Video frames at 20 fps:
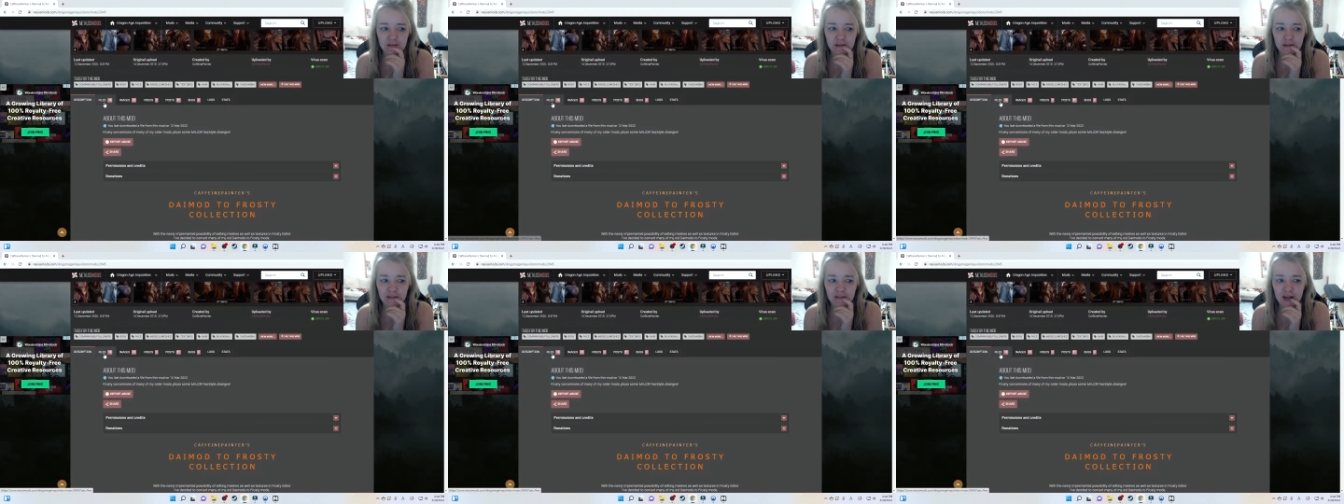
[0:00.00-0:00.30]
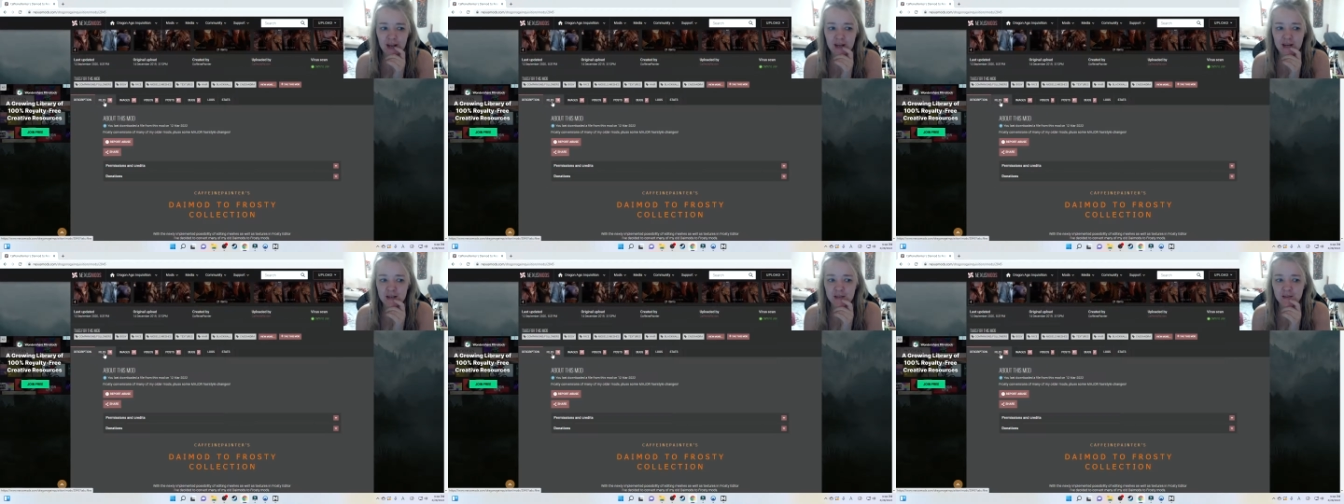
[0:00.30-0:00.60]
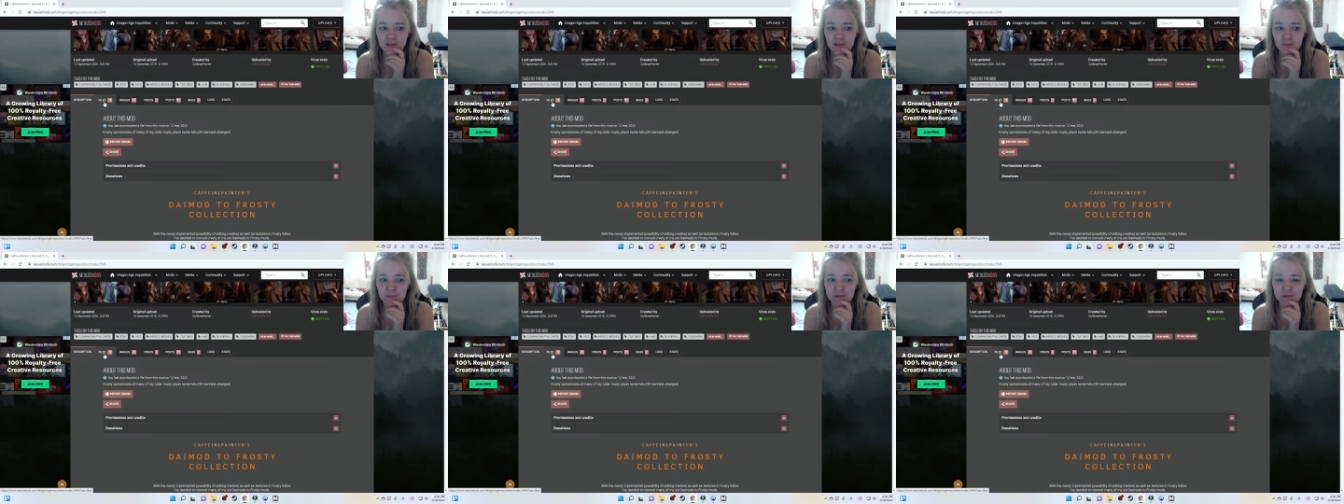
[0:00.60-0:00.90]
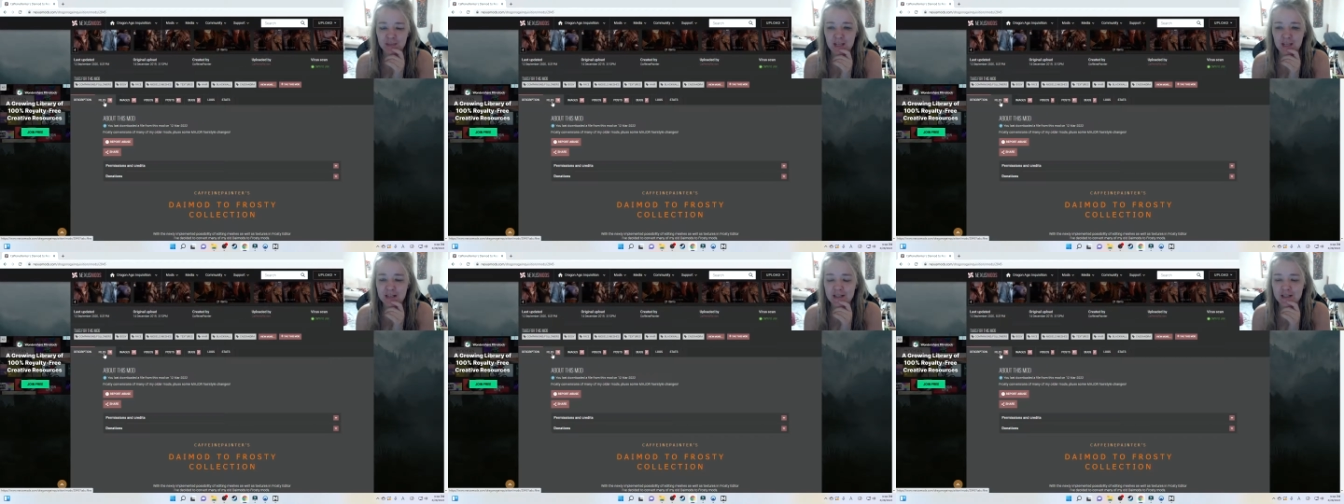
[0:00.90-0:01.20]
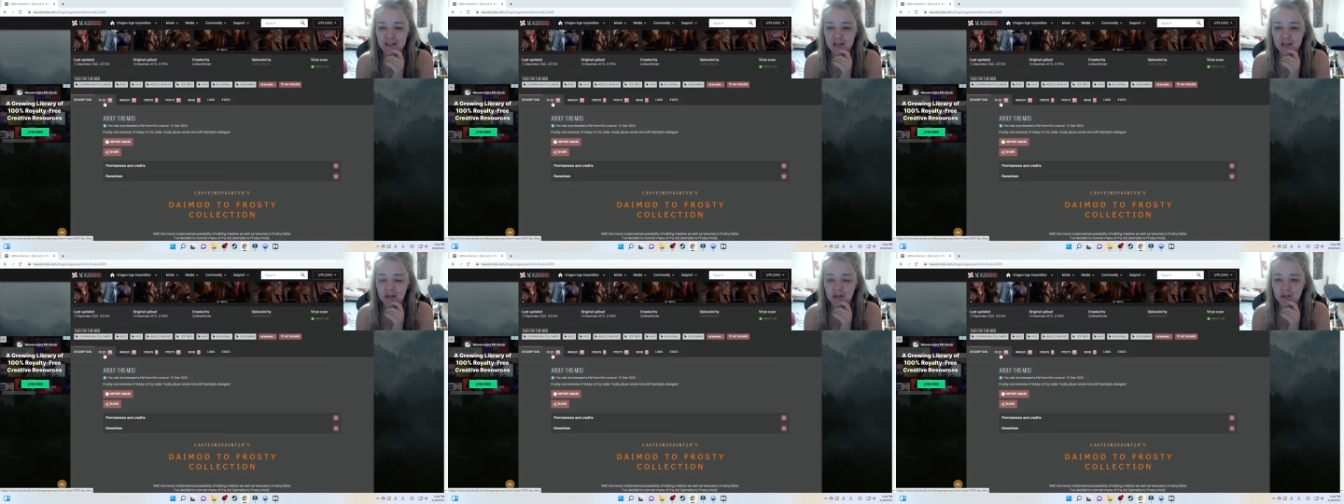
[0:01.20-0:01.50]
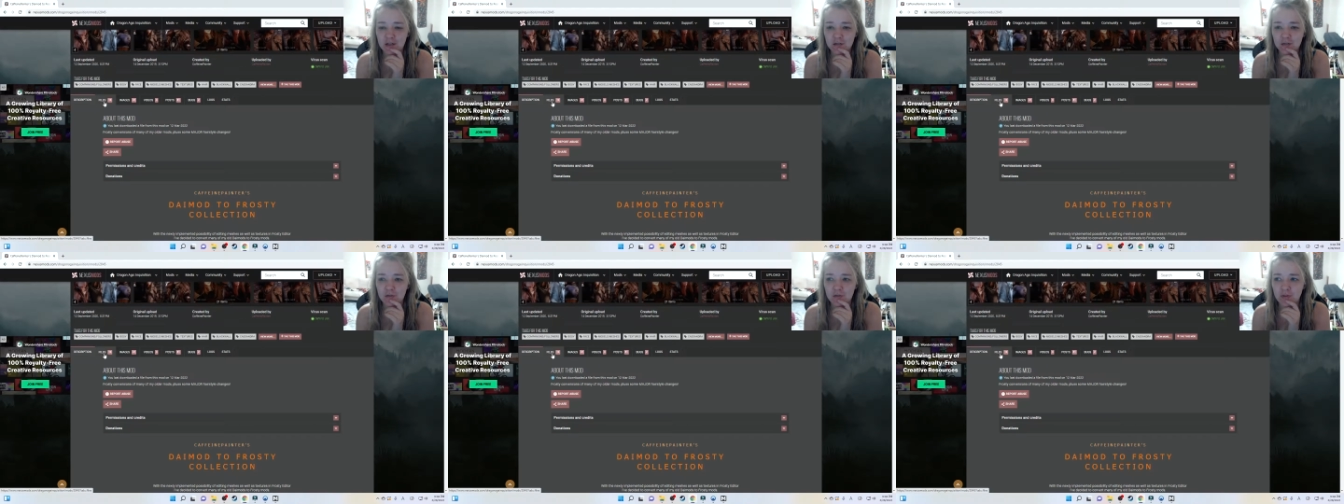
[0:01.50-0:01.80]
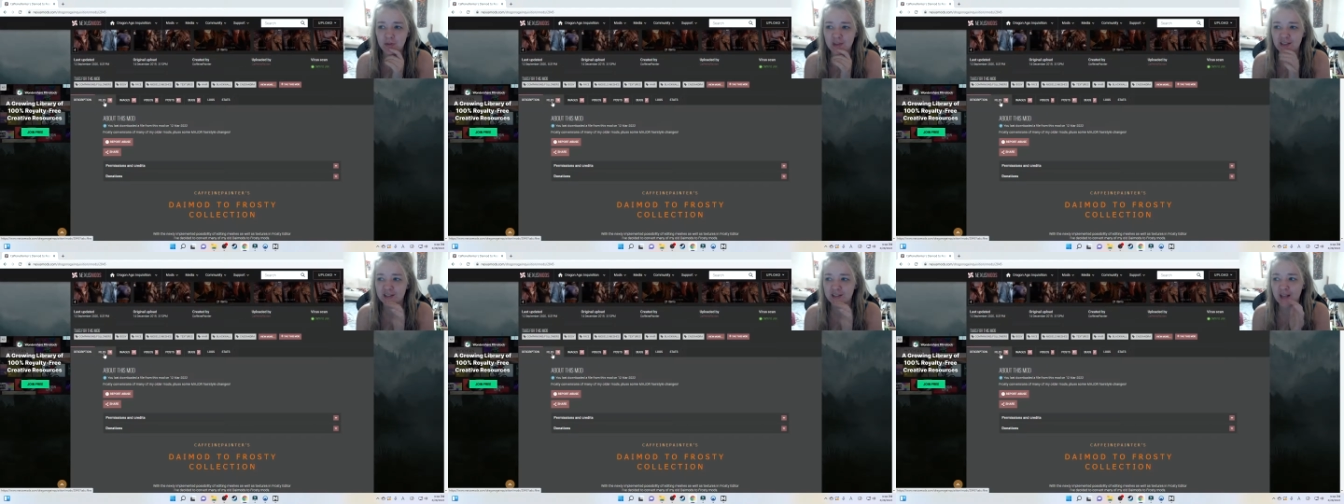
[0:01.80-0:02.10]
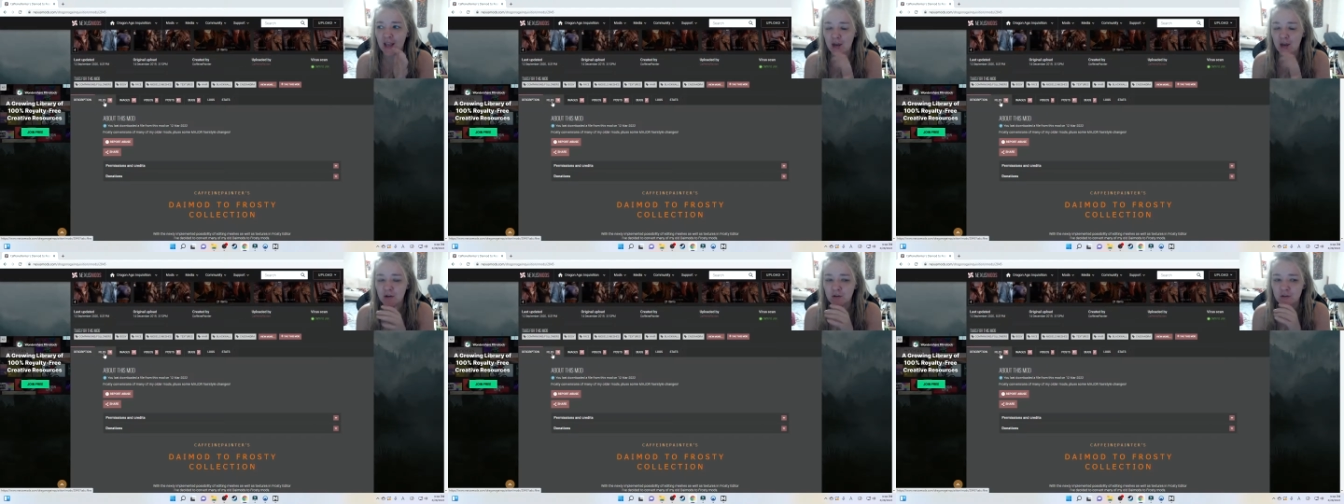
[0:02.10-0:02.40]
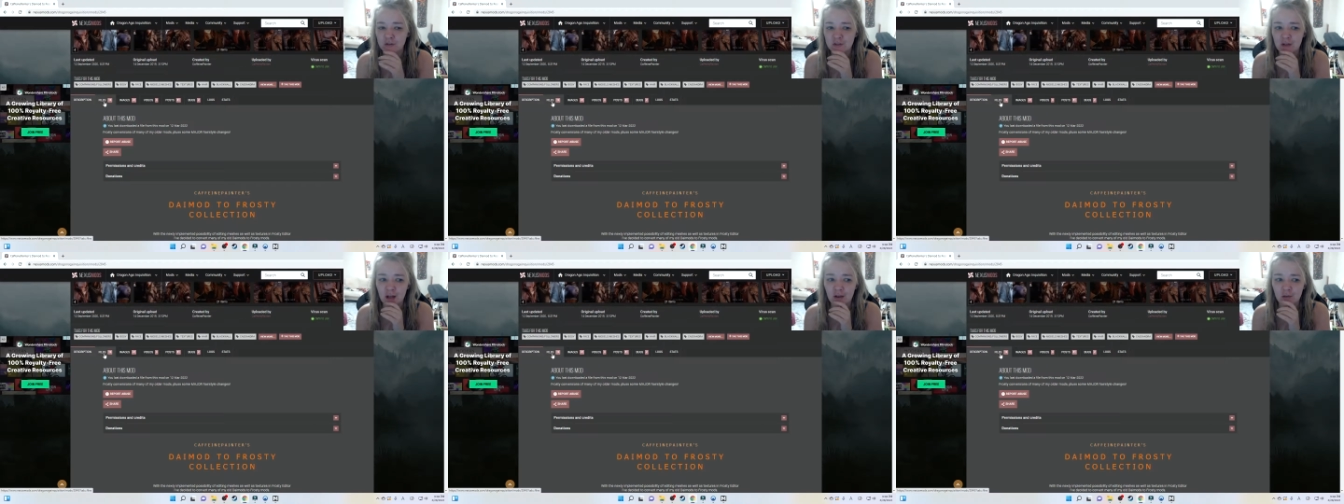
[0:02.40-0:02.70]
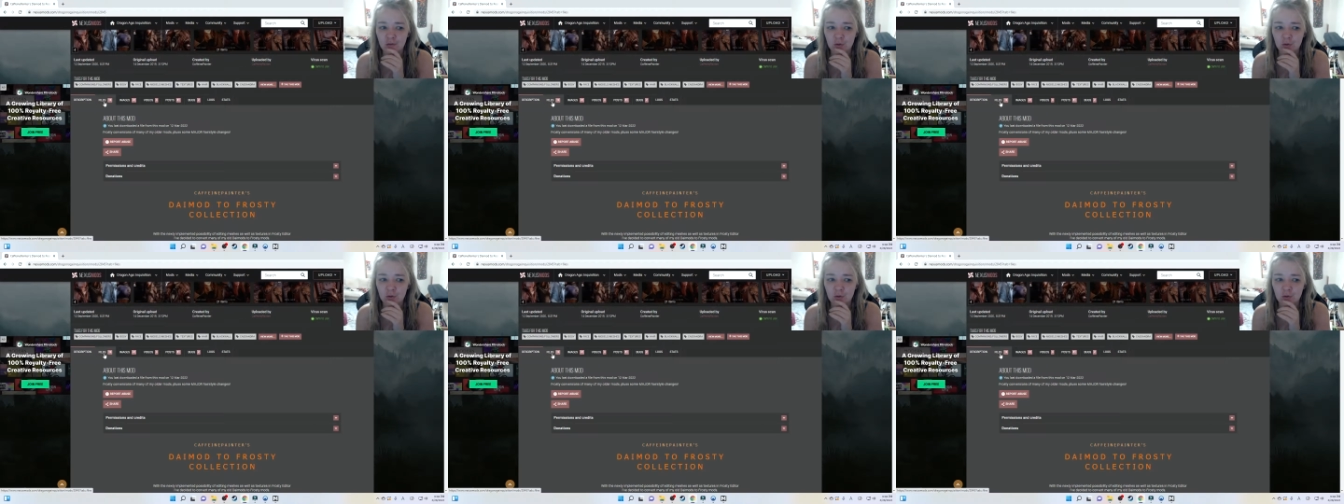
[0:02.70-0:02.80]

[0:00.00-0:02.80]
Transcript: takes the place of this hairstyle,